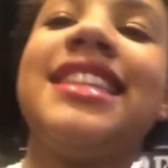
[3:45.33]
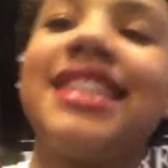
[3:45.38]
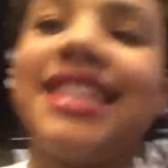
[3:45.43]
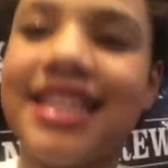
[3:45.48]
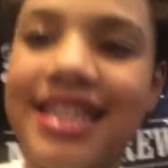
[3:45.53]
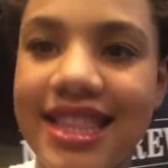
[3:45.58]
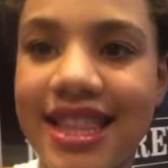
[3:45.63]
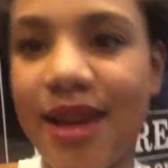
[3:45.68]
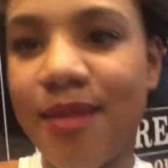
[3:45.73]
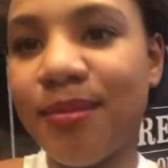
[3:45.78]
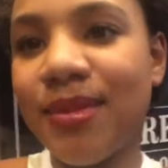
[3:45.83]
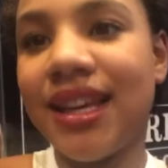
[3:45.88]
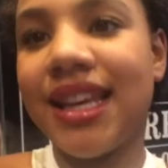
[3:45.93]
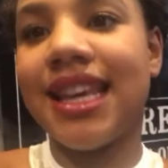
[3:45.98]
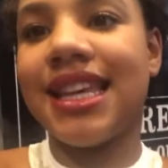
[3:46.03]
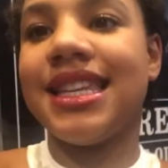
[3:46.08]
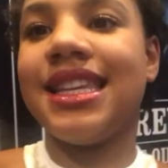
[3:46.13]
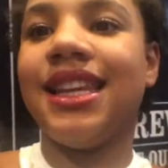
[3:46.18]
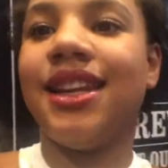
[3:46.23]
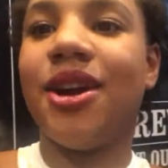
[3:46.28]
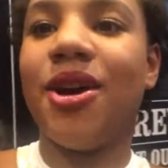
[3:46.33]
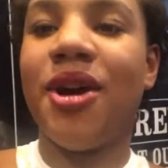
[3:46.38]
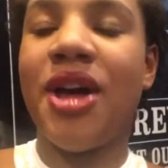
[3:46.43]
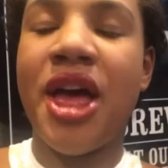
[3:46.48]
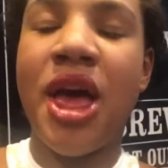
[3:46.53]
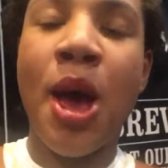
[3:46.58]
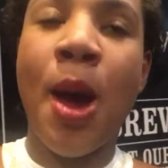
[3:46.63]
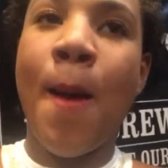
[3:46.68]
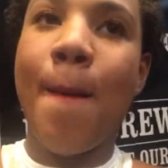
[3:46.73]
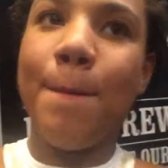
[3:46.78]
see them, because you know,
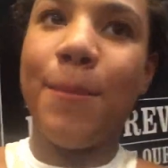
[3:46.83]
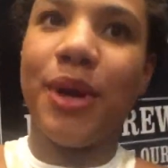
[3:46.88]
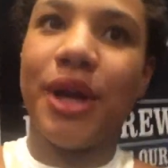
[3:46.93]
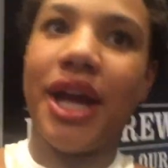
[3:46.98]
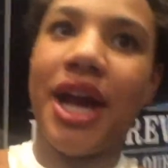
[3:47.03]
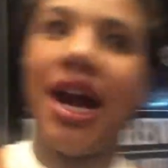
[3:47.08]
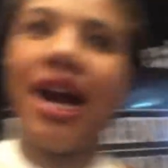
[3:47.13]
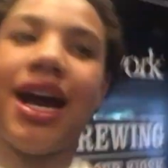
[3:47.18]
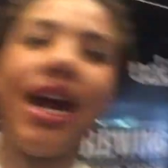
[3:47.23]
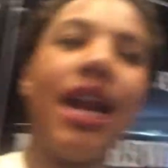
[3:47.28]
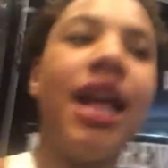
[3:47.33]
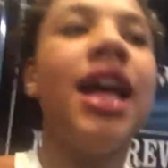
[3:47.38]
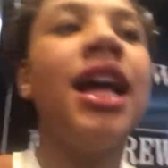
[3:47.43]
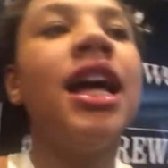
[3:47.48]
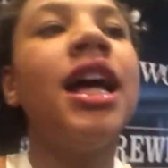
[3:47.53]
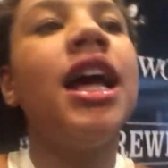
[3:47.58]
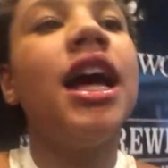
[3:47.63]
pretty hot.